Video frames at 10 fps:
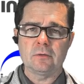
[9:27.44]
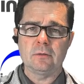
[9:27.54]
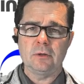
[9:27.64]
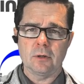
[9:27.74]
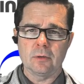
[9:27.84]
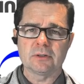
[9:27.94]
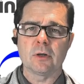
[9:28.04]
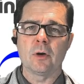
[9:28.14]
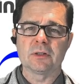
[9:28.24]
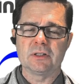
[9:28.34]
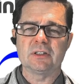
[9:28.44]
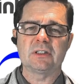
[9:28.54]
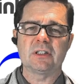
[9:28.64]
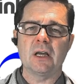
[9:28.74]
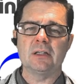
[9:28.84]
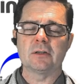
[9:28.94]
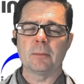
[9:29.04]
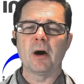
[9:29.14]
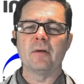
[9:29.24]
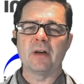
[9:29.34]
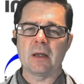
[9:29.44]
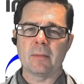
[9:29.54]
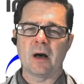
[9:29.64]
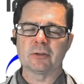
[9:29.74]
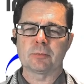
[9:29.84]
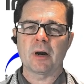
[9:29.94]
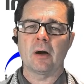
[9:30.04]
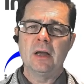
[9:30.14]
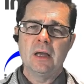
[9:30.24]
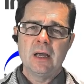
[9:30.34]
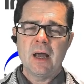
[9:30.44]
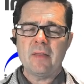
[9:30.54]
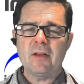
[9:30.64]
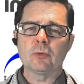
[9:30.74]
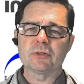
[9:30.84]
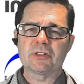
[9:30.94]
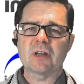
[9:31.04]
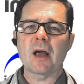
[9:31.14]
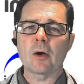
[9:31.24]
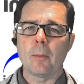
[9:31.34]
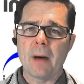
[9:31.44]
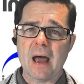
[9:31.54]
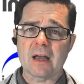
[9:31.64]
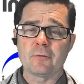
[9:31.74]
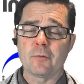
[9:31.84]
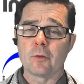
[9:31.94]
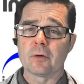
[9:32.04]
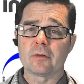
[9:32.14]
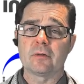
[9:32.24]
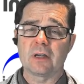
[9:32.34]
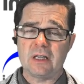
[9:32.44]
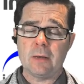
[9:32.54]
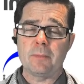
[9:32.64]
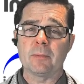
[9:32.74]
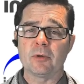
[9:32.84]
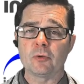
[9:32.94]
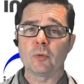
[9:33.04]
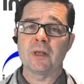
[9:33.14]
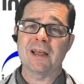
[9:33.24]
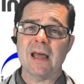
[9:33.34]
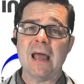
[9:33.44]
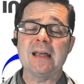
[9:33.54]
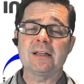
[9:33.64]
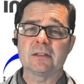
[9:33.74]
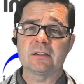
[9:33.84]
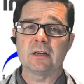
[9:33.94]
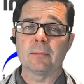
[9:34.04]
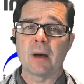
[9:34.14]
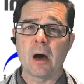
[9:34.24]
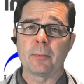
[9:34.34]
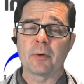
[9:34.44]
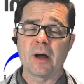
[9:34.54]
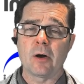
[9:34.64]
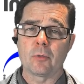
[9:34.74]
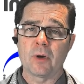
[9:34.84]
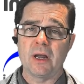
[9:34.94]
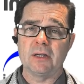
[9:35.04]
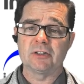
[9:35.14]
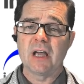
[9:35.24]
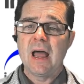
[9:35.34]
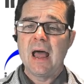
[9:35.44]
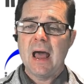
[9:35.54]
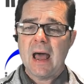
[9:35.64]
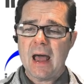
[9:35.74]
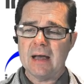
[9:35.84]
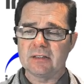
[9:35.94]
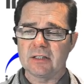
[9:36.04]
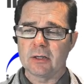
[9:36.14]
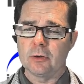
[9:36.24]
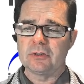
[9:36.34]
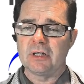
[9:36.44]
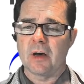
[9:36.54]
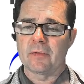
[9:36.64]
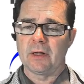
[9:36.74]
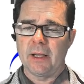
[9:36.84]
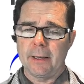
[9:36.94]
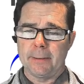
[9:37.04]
as long as it stays above 8 miles per hour, and then we'll cycle back and forth to keep it between that 8 to 10 mile per hour range as it goes down the line.